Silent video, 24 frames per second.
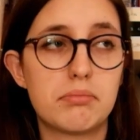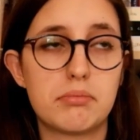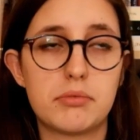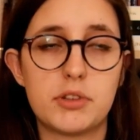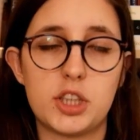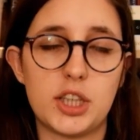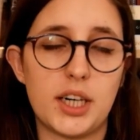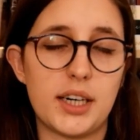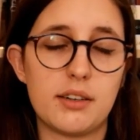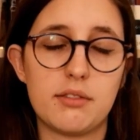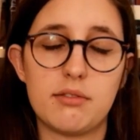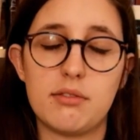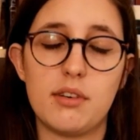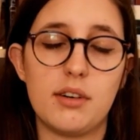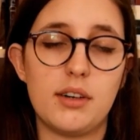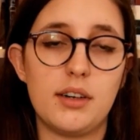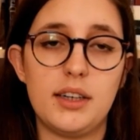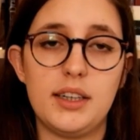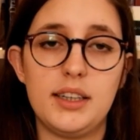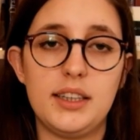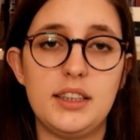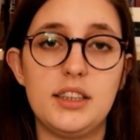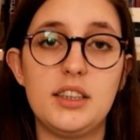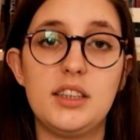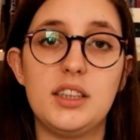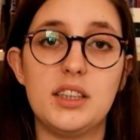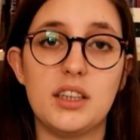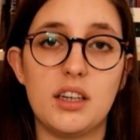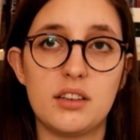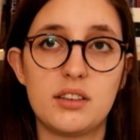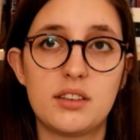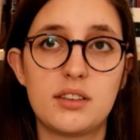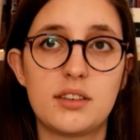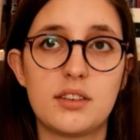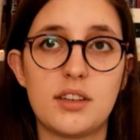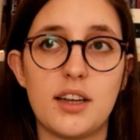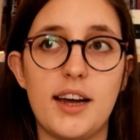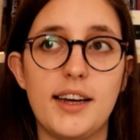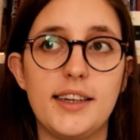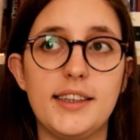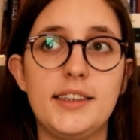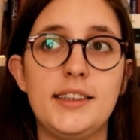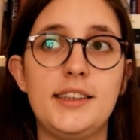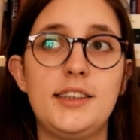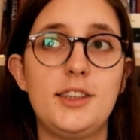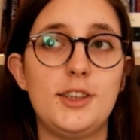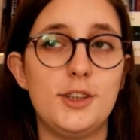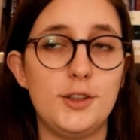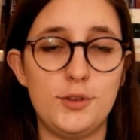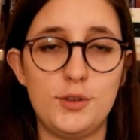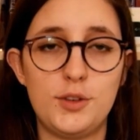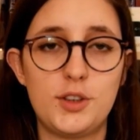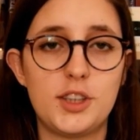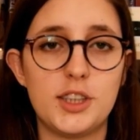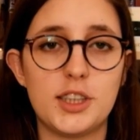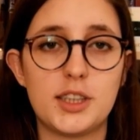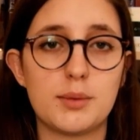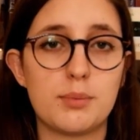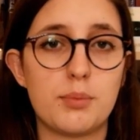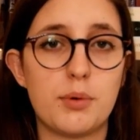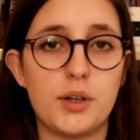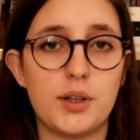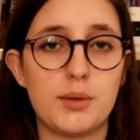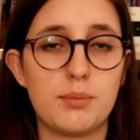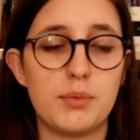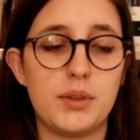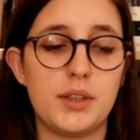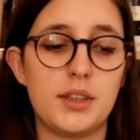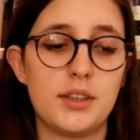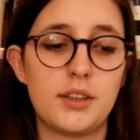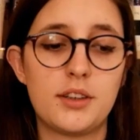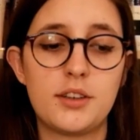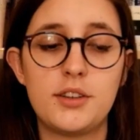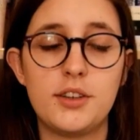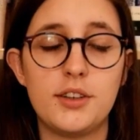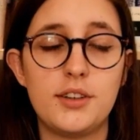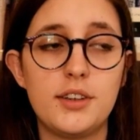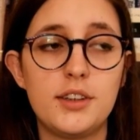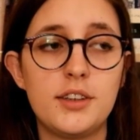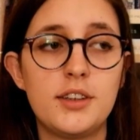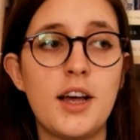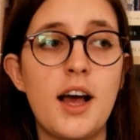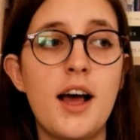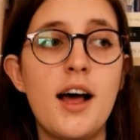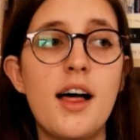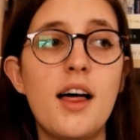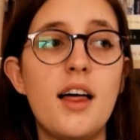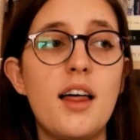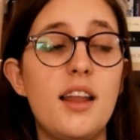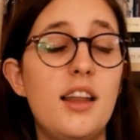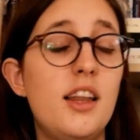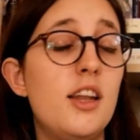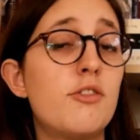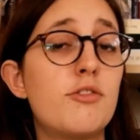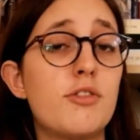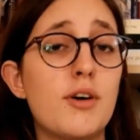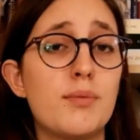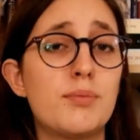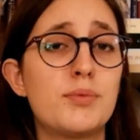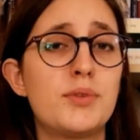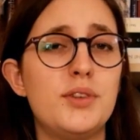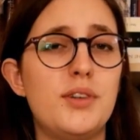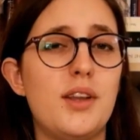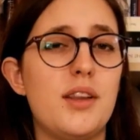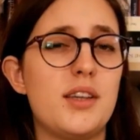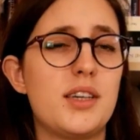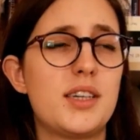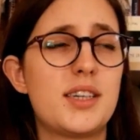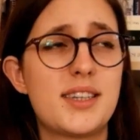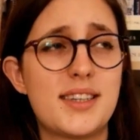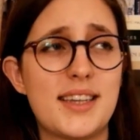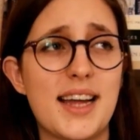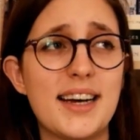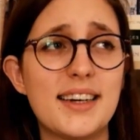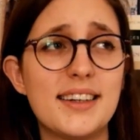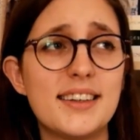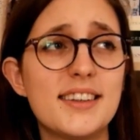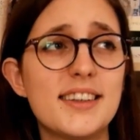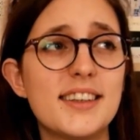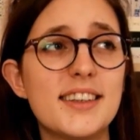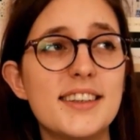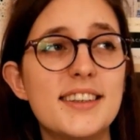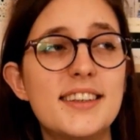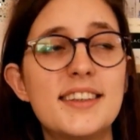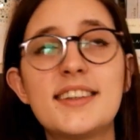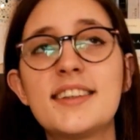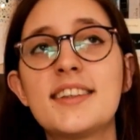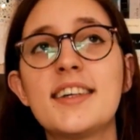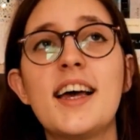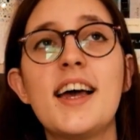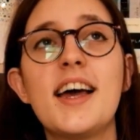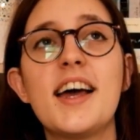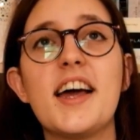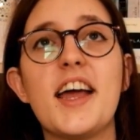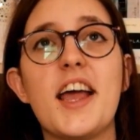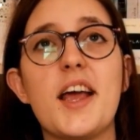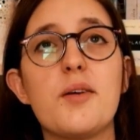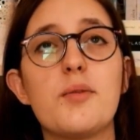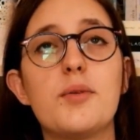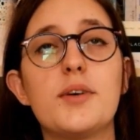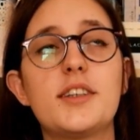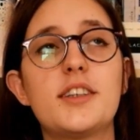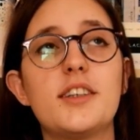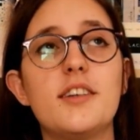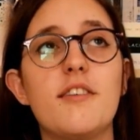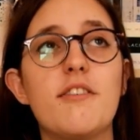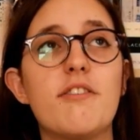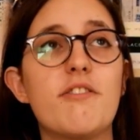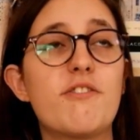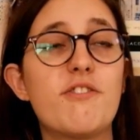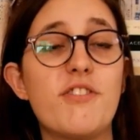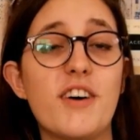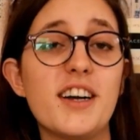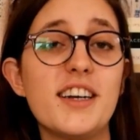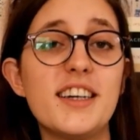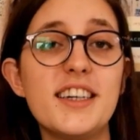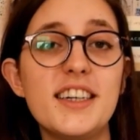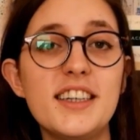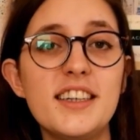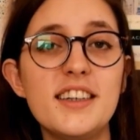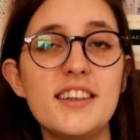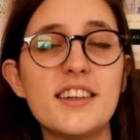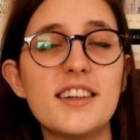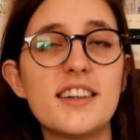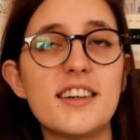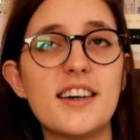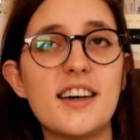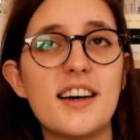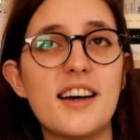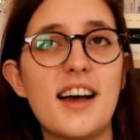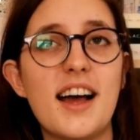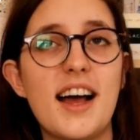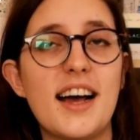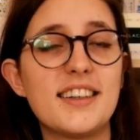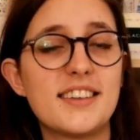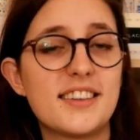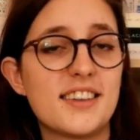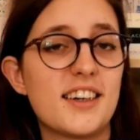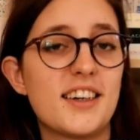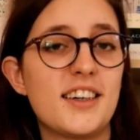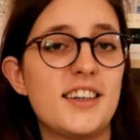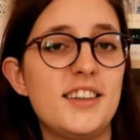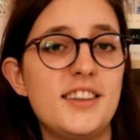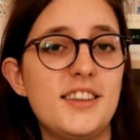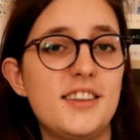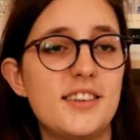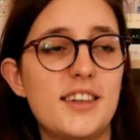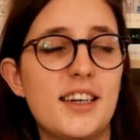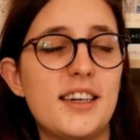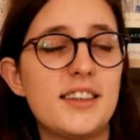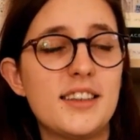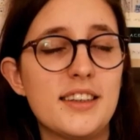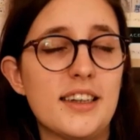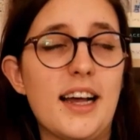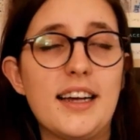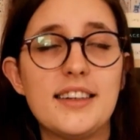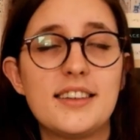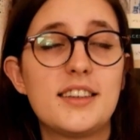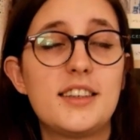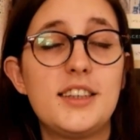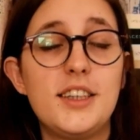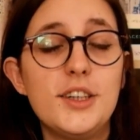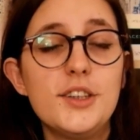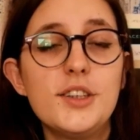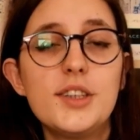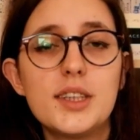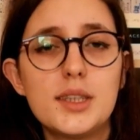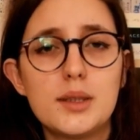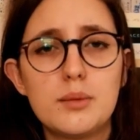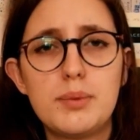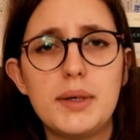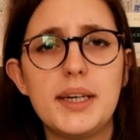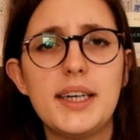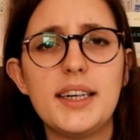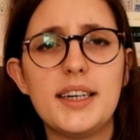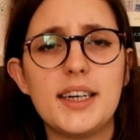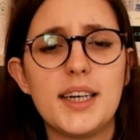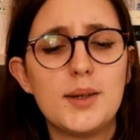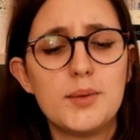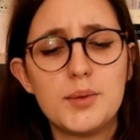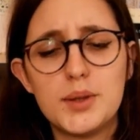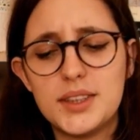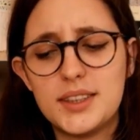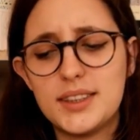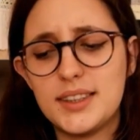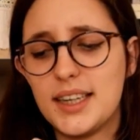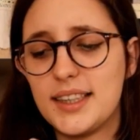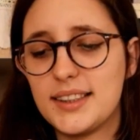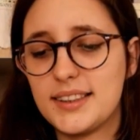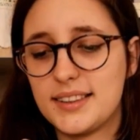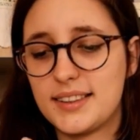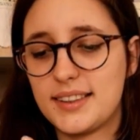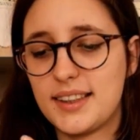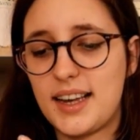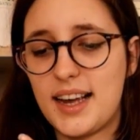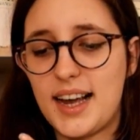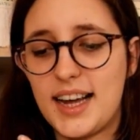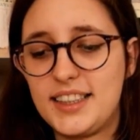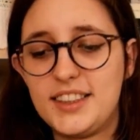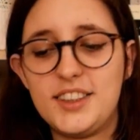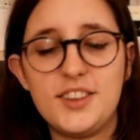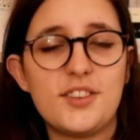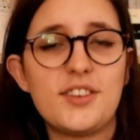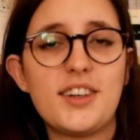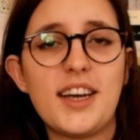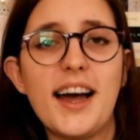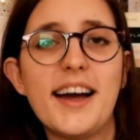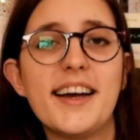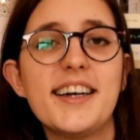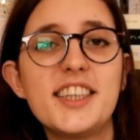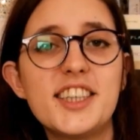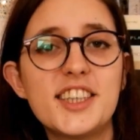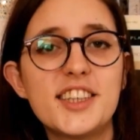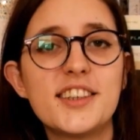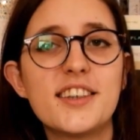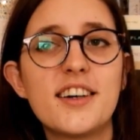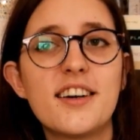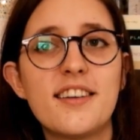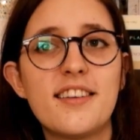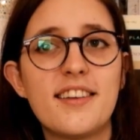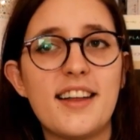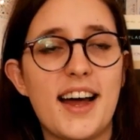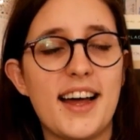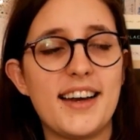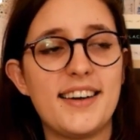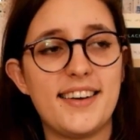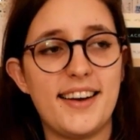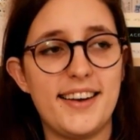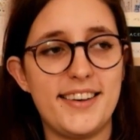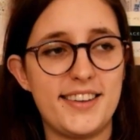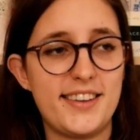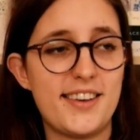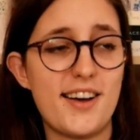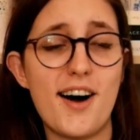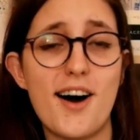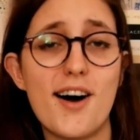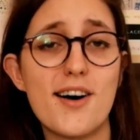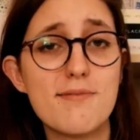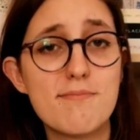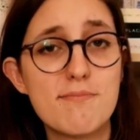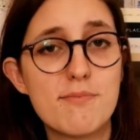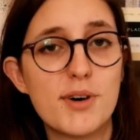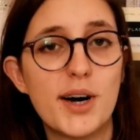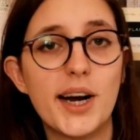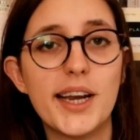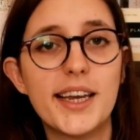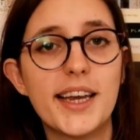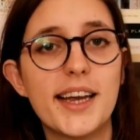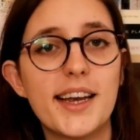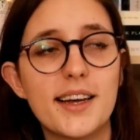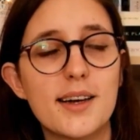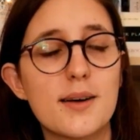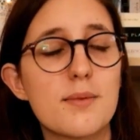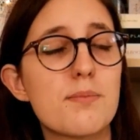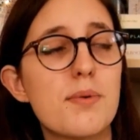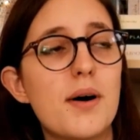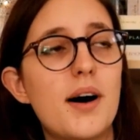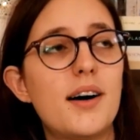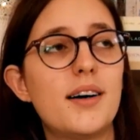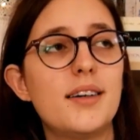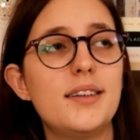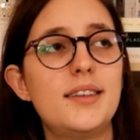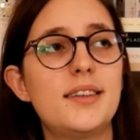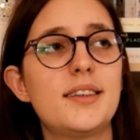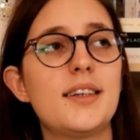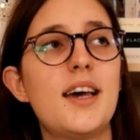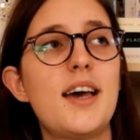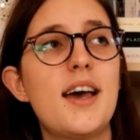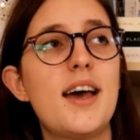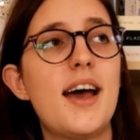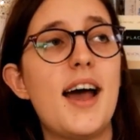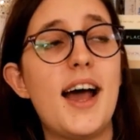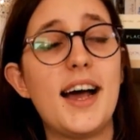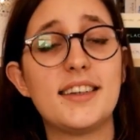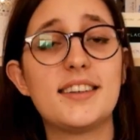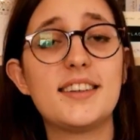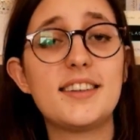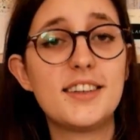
genuinely just a huge disappointment. It couldn't live up to the standards. It wasn't funny as it used to be. It wasn't as educational and as heartbreaking in parts as